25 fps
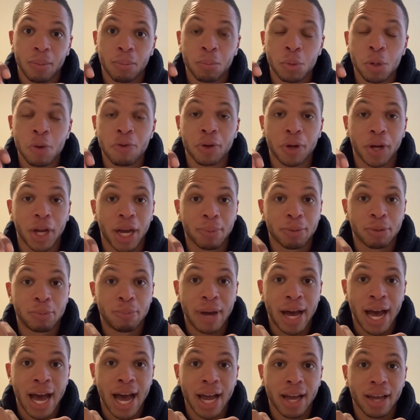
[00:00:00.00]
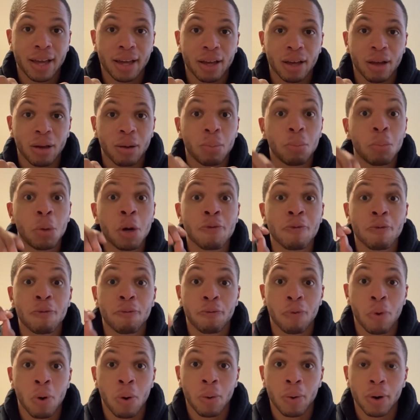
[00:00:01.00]
Move your hips back, move
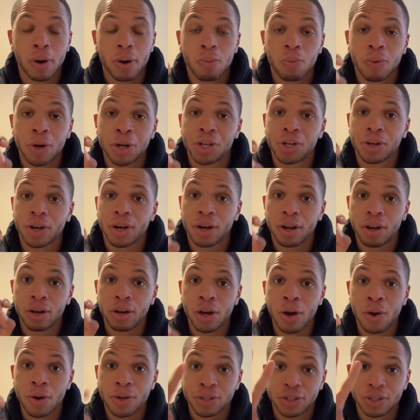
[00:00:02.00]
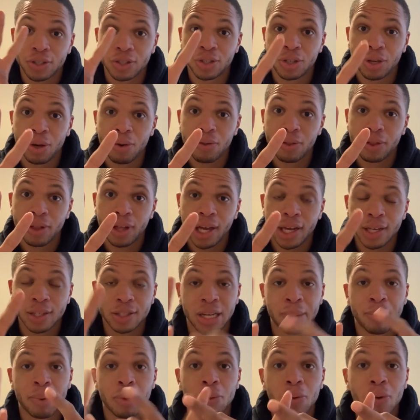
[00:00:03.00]
them forward. What you're gonna notice is 2
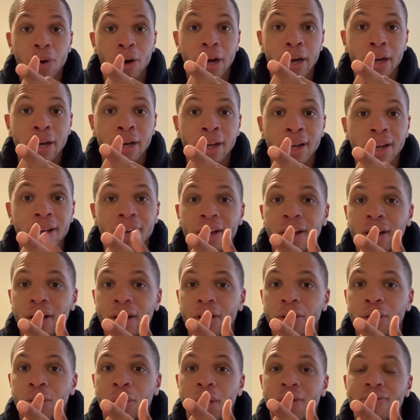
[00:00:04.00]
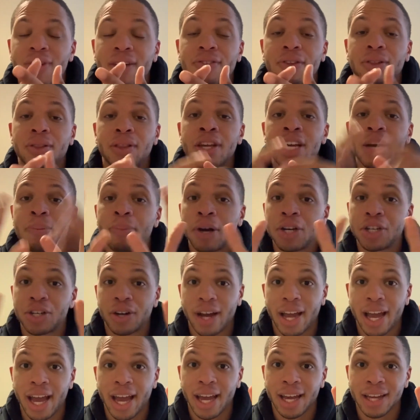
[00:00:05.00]
things. Number 1, you don't even have to think
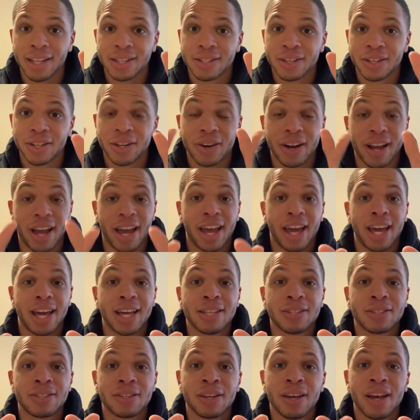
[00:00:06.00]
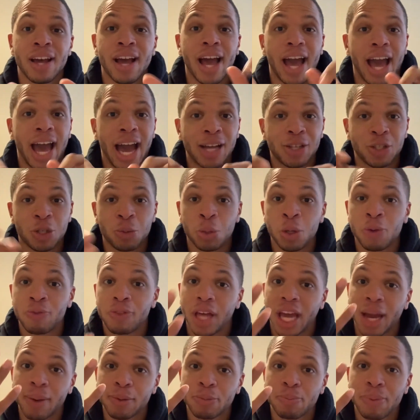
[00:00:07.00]
about your hands. Your hands, as you
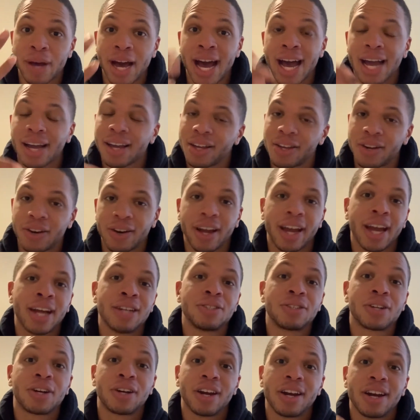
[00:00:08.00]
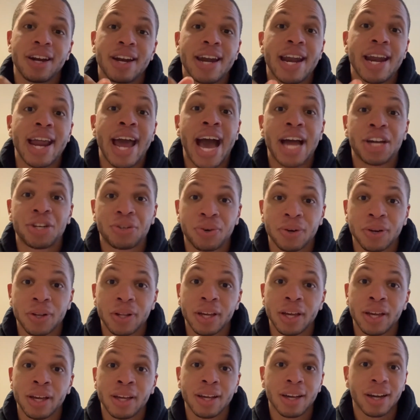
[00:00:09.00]
move the hips back, your hands are gonna
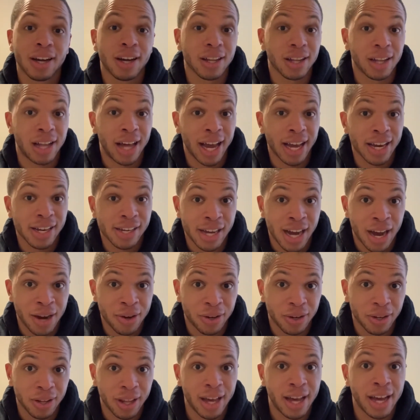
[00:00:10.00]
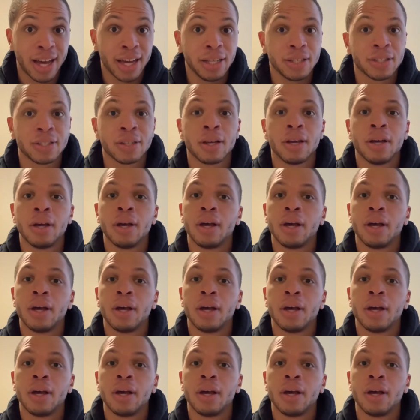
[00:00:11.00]
naturally glide down your legs.